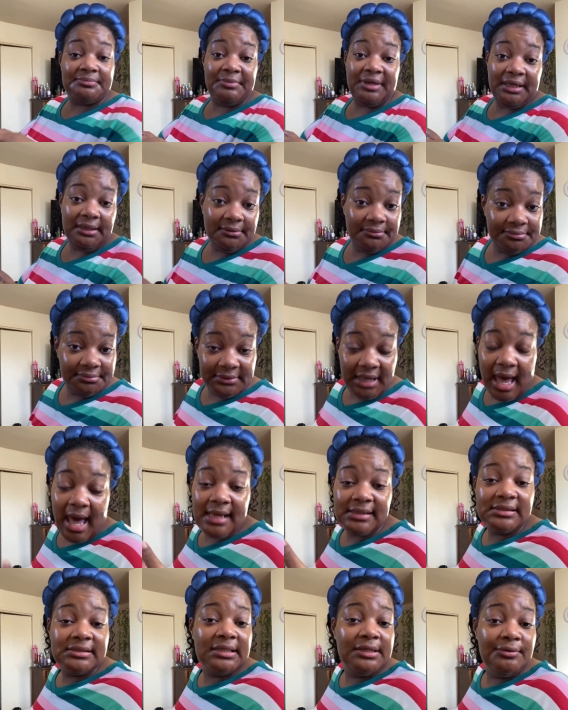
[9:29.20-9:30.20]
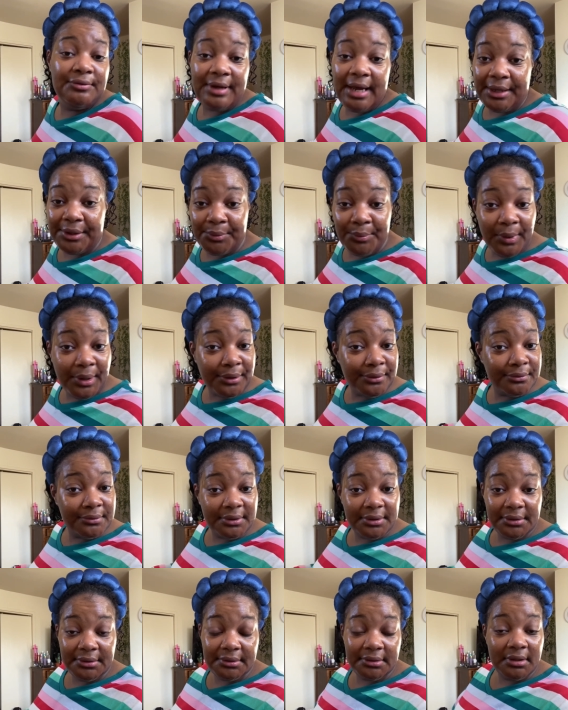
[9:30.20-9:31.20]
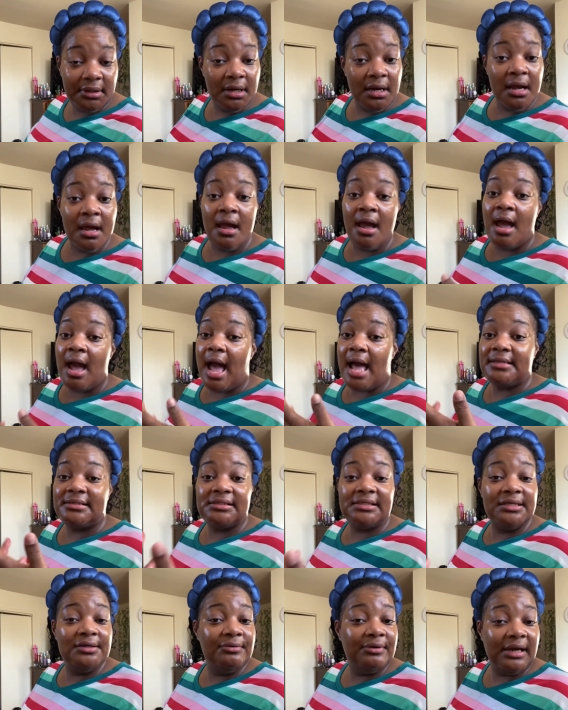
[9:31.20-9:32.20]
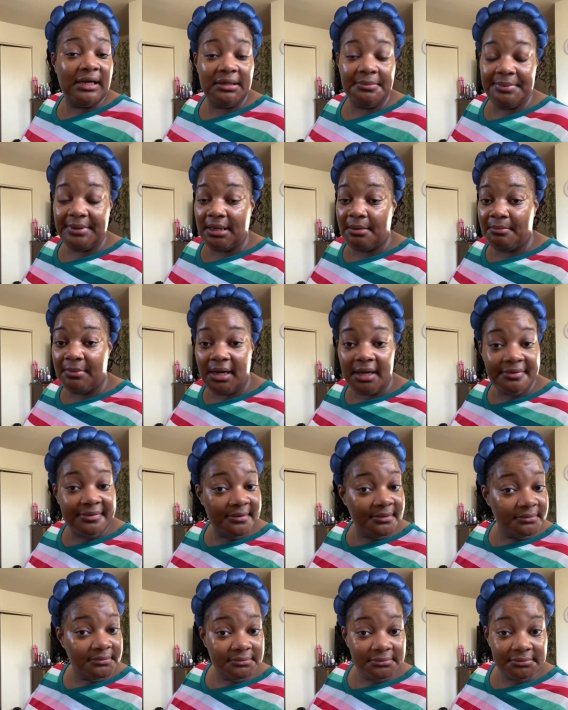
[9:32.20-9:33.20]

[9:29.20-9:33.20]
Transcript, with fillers: me. I still gotta work. I still gotta be a mother.